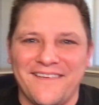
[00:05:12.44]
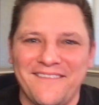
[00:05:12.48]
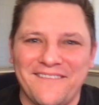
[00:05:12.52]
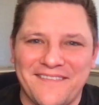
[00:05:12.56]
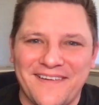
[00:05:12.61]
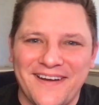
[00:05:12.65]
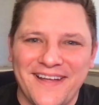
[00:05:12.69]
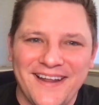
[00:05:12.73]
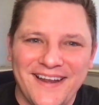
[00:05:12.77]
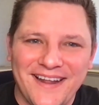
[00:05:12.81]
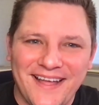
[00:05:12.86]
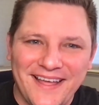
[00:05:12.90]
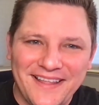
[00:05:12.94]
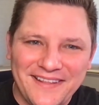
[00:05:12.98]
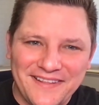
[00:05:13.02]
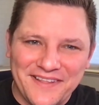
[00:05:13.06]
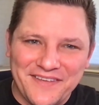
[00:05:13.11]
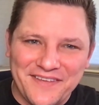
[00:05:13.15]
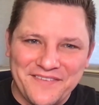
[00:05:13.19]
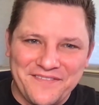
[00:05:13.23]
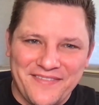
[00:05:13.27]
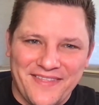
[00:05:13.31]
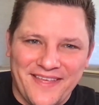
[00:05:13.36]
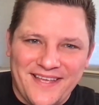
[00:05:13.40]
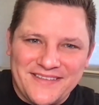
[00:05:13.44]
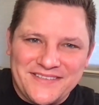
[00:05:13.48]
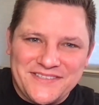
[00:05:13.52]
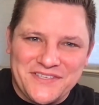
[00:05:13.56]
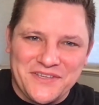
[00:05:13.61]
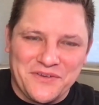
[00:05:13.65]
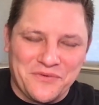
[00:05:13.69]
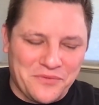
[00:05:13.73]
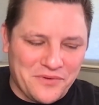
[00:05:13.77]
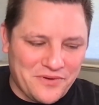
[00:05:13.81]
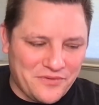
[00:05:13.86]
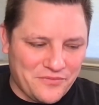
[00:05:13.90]
All right, I love that.
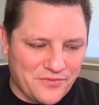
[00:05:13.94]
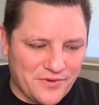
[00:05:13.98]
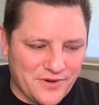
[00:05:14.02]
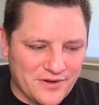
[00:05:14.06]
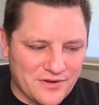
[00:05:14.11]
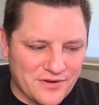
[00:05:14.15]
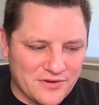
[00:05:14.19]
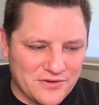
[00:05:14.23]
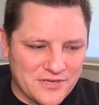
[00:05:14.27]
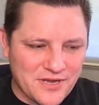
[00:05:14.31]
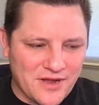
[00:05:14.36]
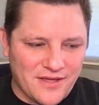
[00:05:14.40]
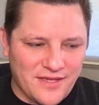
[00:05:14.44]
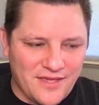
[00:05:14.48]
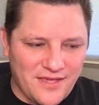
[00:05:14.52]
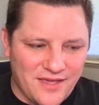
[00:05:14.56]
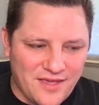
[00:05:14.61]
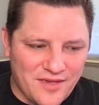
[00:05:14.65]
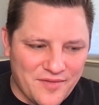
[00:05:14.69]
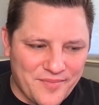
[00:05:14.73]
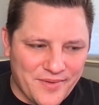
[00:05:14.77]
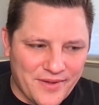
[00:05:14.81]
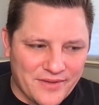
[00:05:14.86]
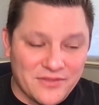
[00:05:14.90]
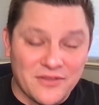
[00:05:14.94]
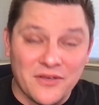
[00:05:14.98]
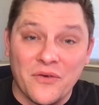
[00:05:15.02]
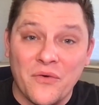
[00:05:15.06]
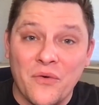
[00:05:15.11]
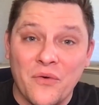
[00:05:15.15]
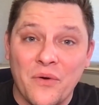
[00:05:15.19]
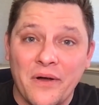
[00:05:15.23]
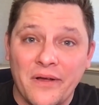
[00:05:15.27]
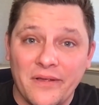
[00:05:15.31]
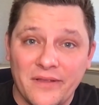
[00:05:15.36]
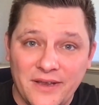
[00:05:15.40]
So when we're talking about the
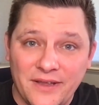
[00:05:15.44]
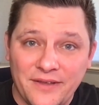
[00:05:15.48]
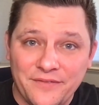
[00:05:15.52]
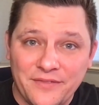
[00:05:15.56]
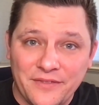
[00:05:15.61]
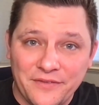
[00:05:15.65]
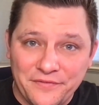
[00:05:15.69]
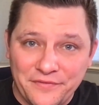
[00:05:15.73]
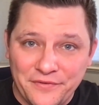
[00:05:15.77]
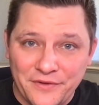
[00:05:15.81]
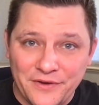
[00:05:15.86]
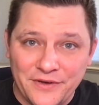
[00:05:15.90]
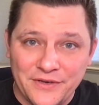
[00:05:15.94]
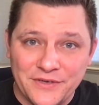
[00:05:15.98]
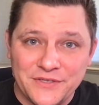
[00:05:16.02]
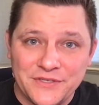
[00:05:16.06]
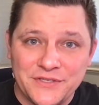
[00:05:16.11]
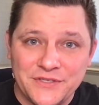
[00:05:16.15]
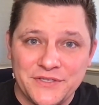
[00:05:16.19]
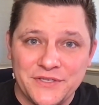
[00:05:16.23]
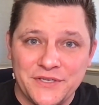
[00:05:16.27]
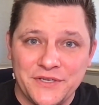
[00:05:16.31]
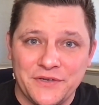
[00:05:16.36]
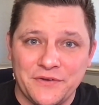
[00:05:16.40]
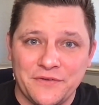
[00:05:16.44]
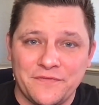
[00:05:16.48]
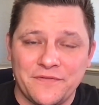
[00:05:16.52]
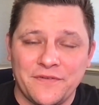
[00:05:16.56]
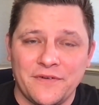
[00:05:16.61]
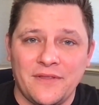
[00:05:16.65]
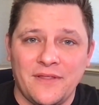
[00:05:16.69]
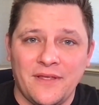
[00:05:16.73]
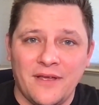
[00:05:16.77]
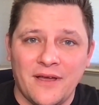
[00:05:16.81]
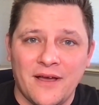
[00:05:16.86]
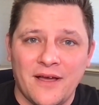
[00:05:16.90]
quality of the footage too
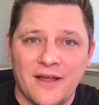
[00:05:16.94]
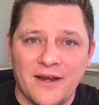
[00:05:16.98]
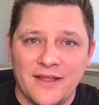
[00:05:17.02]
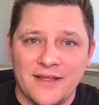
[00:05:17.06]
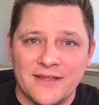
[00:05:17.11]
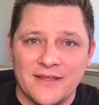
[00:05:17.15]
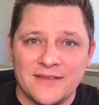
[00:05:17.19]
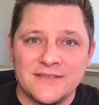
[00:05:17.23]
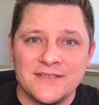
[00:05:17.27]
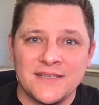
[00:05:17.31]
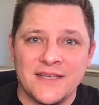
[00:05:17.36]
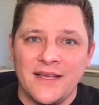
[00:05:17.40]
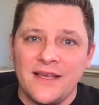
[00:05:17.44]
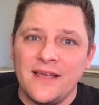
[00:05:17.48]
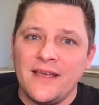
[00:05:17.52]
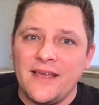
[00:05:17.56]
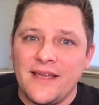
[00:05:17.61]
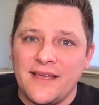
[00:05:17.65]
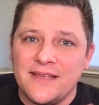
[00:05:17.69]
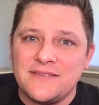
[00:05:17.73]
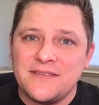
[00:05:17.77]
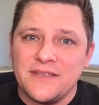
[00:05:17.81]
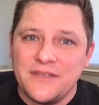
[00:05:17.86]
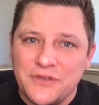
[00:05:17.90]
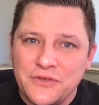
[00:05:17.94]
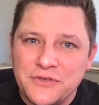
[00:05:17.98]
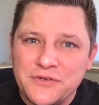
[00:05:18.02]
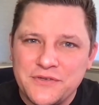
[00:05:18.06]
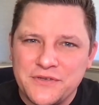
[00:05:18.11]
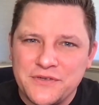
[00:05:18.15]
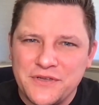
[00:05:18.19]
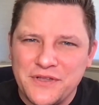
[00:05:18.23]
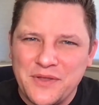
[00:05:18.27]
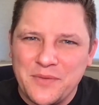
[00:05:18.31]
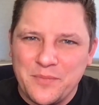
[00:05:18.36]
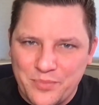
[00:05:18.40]
for the audience, is it
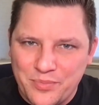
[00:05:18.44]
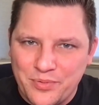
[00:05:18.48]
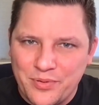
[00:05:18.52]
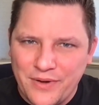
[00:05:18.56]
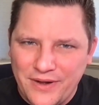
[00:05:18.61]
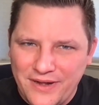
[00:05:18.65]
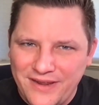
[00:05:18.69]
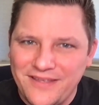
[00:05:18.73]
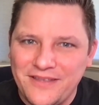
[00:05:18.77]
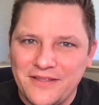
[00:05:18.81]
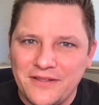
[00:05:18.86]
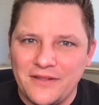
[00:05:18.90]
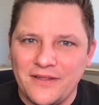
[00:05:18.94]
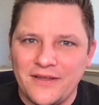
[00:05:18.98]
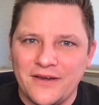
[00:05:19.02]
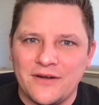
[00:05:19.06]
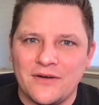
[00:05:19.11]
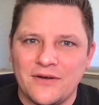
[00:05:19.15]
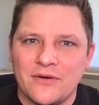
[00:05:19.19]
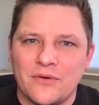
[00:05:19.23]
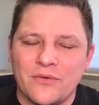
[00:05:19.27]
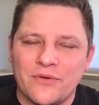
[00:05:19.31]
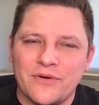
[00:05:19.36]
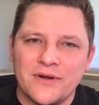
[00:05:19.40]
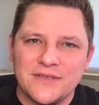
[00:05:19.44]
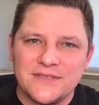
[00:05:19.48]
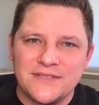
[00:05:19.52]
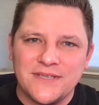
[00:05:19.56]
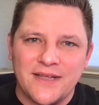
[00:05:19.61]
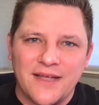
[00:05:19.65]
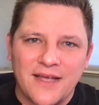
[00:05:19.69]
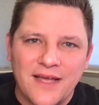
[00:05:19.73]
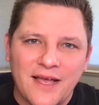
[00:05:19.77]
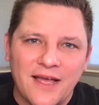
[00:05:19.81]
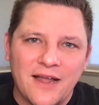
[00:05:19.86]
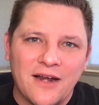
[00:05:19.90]
usually pretty clear or is
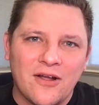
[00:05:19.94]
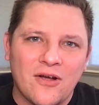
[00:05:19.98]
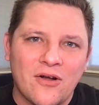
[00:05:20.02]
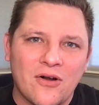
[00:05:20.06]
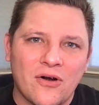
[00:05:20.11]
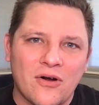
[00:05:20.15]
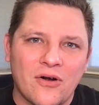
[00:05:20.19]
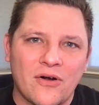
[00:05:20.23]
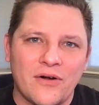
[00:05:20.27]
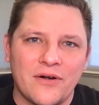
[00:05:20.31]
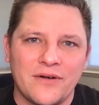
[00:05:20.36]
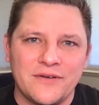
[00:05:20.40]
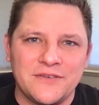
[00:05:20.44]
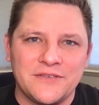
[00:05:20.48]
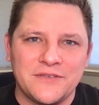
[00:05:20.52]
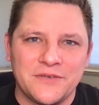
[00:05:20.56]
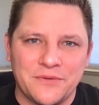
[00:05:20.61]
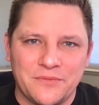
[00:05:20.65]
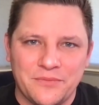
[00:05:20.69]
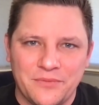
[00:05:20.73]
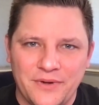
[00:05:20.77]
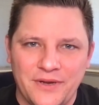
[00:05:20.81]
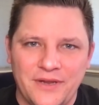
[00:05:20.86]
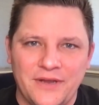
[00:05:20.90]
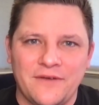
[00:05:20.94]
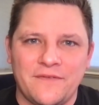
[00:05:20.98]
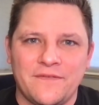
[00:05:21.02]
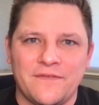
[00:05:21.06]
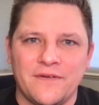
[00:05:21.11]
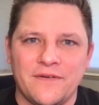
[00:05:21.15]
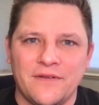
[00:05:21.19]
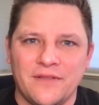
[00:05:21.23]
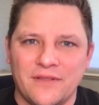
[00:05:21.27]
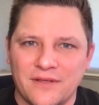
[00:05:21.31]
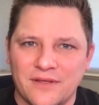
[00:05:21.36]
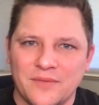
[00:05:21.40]
it kind of hard to read
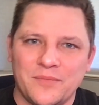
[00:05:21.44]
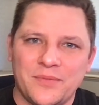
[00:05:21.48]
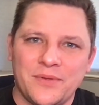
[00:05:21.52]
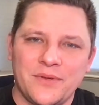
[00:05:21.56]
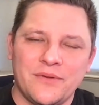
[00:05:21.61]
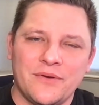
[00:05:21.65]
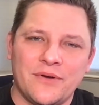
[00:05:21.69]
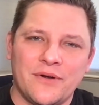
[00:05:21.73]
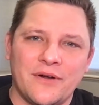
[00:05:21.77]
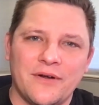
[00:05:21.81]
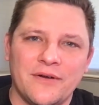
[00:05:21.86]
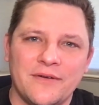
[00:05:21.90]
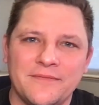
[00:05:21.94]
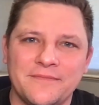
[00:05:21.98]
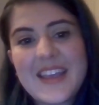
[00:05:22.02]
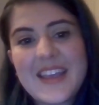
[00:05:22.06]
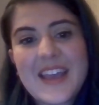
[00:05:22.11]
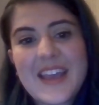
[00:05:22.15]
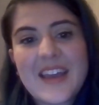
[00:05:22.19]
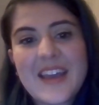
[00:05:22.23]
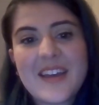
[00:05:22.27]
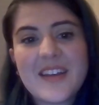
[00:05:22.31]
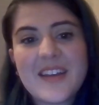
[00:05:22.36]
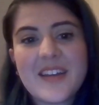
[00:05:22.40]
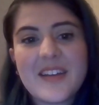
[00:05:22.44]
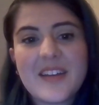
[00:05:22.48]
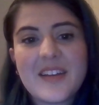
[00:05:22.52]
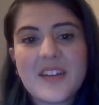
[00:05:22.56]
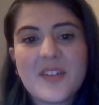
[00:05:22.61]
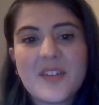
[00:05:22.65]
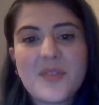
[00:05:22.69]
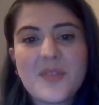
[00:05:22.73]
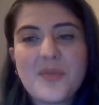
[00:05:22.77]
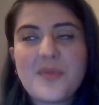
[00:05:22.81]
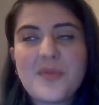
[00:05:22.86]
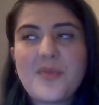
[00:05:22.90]
for the computer?
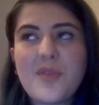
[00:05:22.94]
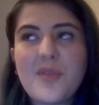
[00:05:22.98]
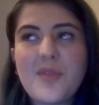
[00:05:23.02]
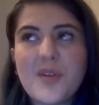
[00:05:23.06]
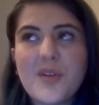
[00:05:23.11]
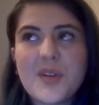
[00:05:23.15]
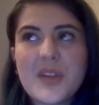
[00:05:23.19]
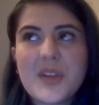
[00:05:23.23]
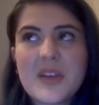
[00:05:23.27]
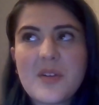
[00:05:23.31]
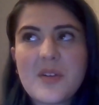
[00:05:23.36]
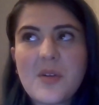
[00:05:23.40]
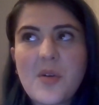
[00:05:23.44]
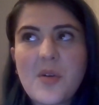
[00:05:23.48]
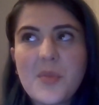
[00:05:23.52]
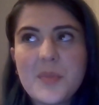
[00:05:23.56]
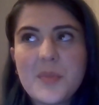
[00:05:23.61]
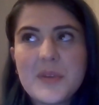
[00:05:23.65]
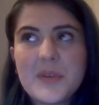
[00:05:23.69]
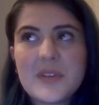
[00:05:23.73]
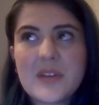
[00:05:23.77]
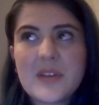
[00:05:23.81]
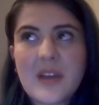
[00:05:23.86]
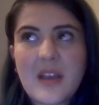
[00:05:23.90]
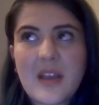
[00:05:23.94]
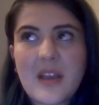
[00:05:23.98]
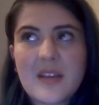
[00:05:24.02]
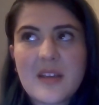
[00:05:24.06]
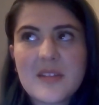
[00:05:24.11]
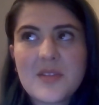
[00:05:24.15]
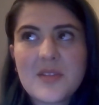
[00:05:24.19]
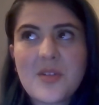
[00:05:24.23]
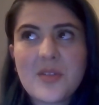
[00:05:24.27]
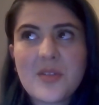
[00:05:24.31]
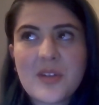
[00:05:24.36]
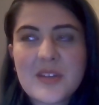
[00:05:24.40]
Yeah, for the computer,
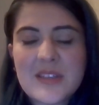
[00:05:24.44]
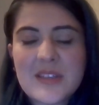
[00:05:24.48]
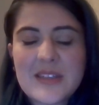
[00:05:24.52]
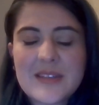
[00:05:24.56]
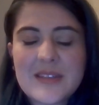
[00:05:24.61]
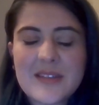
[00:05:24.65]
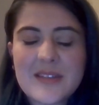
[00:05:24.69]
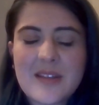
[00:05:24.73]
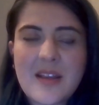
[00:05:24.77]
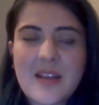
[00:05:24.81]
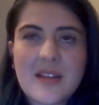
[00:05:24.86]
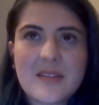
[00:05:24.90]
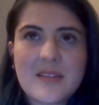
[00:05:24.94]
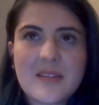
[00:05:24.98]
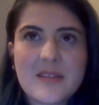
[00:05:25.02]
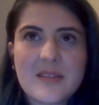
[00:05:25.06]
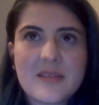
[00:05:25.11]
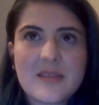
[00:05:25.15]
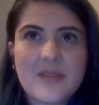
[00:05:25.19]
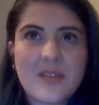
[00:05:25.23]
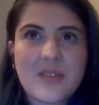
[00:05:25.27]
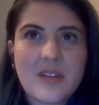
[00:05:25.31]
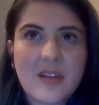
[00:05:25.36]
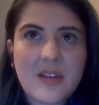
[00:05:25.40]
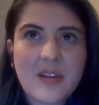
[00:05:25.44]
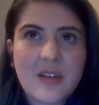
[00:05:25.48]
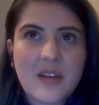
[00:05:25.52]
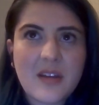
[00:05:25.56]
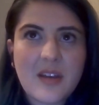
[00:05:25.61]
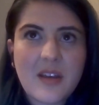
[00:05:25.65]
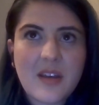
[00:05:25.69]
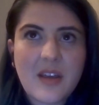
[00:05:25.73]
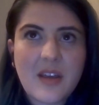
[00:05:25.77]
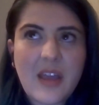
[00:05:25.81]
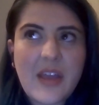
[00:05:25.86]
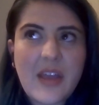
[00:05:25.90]
as long as it's not
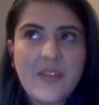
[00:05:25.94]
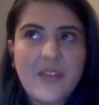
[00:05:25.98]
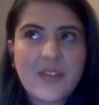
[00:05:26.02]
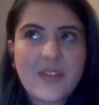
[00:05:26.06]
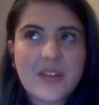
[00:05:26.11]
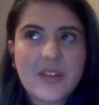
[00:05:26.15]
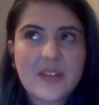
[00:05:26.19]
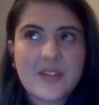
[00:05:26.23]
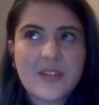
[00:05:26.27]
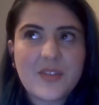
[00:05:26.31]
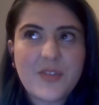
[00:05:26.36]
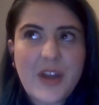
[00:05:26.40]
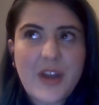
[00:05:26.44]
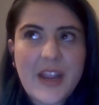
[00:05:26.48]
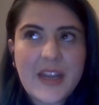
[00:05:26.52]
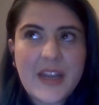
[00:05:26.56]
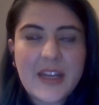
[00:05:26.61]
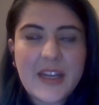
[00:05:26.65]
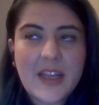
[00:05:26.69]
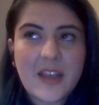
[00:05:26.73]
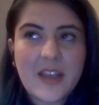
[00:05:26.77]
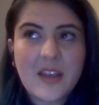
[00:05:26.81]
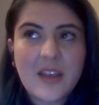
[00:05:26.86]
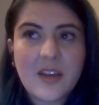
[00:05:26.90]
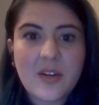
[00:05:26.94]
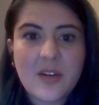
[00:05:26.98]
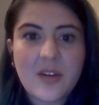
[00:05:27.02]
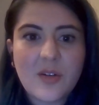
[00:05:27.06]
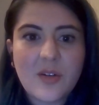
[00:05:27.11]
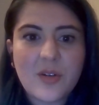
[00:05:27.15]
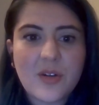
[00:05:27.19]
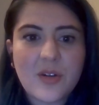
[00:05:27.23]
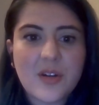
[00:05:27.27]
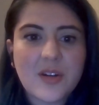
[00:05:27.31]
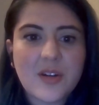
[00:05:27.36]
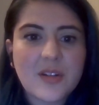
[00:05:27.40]
heavily raining
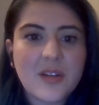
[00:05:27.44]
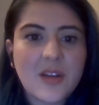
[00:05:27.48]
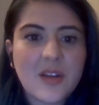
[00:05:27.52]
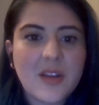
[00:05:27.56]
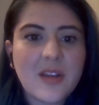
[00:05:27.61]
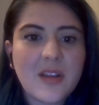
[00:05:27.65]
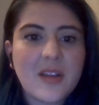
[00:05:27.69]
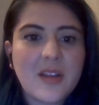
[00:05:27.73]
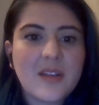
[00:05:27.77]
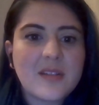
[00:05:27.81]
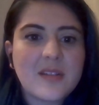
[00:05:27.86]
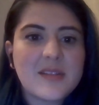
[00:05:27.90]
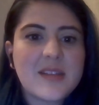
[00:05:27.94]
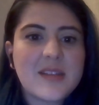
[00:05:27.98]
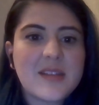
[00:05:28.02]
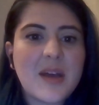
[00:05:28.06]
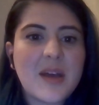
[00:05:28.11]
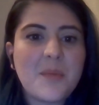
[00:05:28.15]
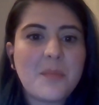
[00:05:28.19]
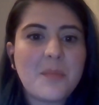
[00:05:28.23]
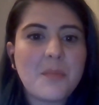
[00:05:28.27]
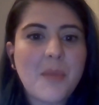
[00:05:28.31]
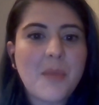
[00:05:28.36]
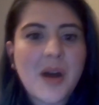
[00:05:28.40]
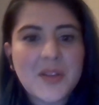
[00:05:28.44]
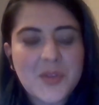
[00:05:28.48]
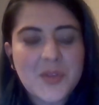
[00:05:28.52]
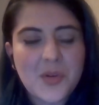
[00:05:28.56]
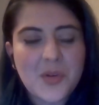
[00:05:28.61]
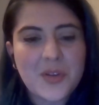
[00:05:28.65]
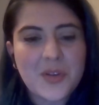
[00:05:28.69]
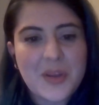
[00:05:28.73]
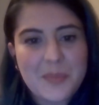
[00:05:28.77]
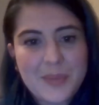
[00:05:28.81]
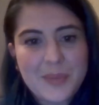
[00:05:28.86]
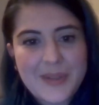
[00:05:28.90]
or some mud
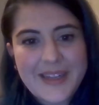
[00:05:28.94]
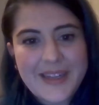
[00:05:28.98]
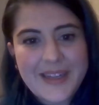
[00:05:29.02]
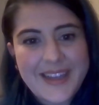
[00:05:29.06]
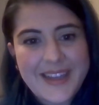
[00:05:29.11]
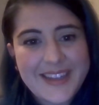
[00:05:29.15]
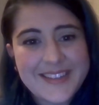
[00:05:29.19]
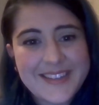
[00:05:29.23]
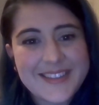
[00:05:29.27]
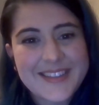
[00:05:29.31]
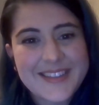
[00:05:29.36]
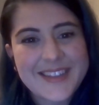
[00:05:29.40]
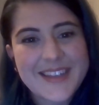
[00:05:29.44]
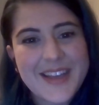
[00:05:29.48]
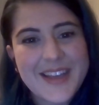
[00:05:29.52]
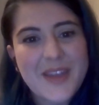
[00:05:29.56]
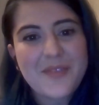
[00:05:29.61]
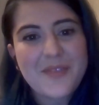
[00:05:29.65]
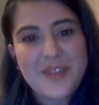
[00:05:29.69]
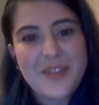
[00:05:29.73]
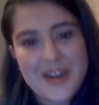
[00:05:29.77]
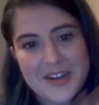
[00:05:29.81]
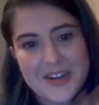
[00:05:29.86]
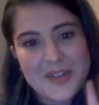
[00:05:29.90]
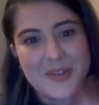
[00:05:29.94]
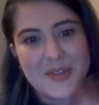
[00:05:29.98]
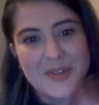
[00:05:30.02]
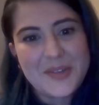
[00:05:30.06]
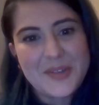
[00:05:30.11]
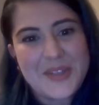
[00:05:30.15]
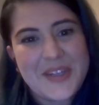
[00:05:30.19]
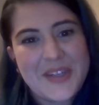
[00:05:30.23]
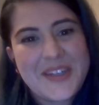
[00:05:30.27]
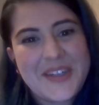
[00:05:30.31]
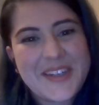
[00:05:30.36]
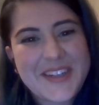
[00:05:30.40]
on a plate, we are
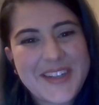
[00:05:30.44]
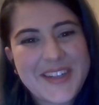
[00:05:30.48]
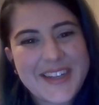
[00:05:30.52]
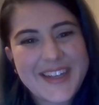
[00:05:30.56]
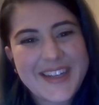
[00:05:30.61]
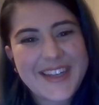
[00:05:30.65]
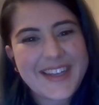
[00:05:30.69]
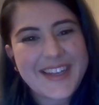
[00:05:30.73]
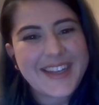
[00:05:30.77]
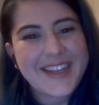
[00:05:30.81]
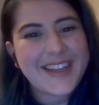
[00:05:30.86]
good.